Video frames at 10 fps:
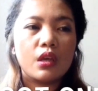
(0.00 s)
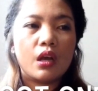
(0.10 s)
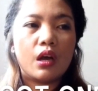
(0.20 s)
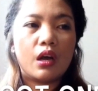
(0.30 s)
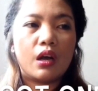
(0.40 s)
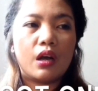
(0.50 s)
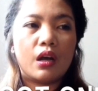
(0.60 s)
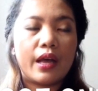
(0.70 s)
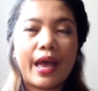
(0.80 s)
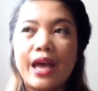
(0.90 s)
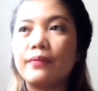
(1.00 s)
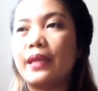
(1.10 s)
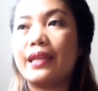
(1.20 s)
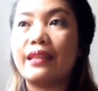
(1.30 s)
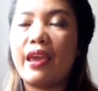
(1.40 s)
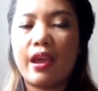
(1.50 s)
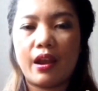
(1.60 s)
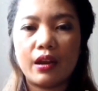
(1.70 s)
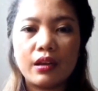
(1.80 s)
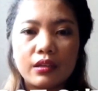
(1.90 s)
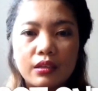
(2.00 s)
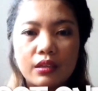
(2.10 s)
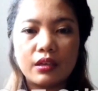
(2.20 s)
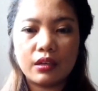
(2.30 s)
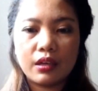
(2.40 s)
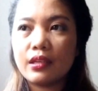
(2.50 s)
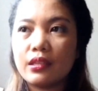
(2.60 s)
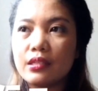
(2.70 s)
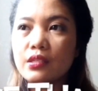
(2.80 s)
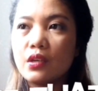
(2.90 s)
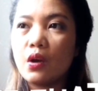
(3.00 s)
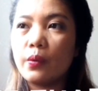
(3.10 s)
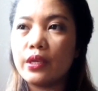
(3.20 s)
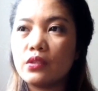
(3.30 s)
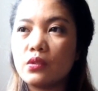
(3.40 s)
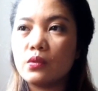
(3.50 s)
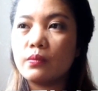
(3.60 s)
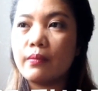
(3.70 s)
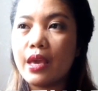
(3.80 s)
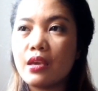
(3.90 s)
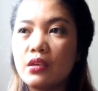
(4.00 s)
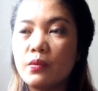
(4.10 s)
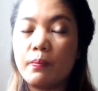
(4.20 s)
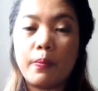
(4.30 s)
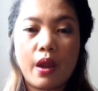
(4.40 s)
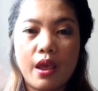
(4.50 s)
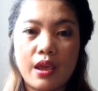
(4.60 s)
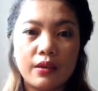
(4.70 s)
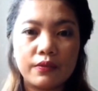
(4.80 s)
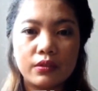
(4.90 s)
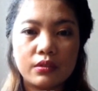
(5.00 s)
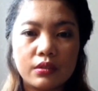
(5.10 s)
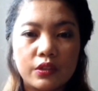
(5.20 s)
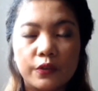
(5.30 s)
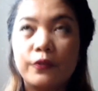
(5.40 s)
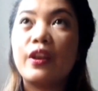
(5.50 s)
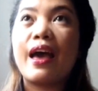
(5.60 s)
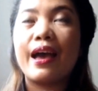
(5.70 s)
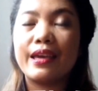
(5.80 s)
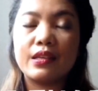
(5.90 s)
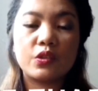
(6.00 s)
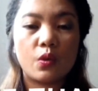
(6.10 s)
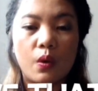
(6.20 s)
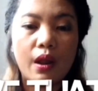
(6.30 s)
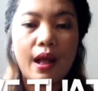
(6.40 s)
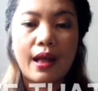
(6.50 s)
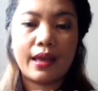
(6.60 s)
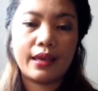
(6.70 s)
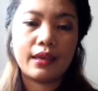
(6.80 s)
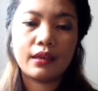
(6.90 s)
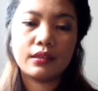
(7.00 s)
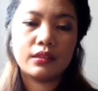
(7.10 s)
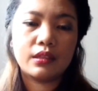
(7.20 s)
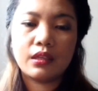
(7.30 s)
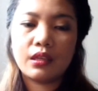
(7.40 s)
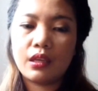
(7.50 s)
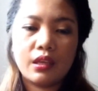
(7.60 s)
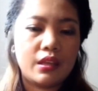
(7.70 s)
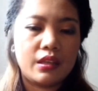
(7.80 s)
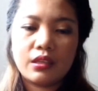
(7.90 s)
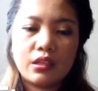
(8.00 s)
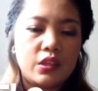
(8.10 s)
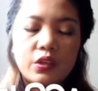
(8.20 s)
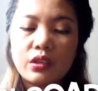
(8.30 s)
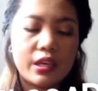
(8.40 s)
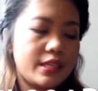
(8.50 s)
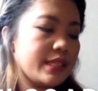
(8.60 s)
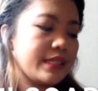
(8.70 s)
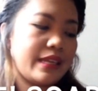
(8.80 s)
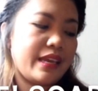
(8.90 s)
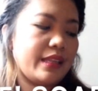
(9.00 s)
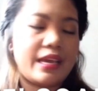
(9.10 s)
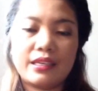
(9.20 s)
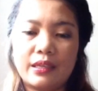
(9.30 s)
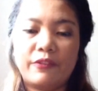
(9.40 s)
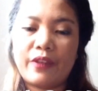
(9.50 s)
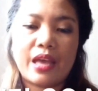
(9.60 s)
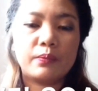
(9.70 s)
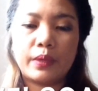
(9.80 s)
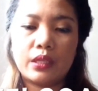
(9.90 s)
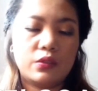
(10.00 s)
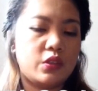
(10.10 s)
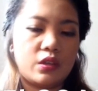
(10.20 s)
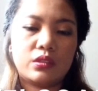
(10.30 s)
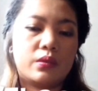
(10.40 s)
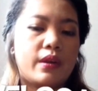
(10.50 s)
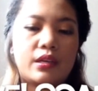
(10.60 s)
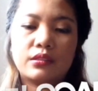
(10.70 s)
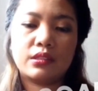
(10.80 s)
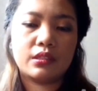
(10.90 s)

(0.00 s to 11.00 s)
have that air, that is going to make you brave to fly and soar high, you're gonna stay like a flat balloon on the ground.